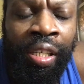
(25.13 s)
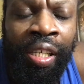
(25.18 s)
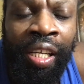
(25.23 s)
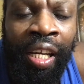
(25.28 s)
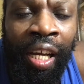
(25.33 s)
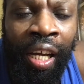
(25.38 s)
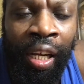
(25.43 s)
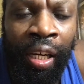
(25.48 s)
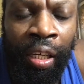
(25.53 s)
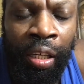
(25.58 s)

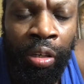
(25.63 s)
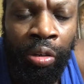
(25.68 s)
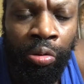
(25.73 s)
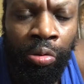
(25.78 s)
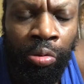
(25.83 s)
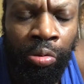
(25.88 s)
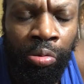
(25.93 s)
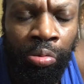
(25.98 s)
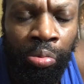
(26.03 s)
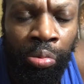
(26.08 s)
Kelly
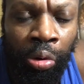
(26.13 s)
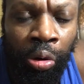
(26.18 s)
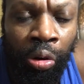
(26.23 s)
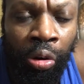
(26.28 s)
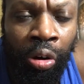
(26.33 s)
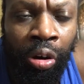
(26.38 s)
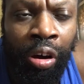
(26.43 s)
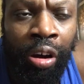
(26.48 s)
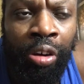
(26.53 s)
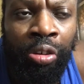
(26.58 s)
Hu
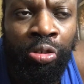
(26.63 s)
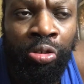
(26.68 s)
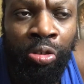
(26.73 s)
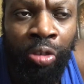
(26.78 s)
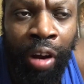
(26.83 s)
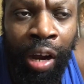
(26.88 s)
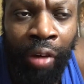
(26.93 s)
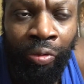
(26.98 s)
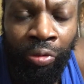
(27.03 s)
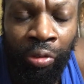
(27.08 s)
Moore
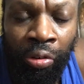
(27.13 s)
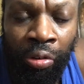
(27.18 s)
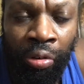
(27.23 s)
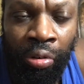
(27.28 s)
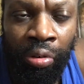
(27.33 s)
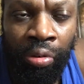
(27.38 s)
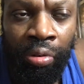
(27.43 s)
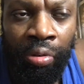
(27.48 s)
Travel.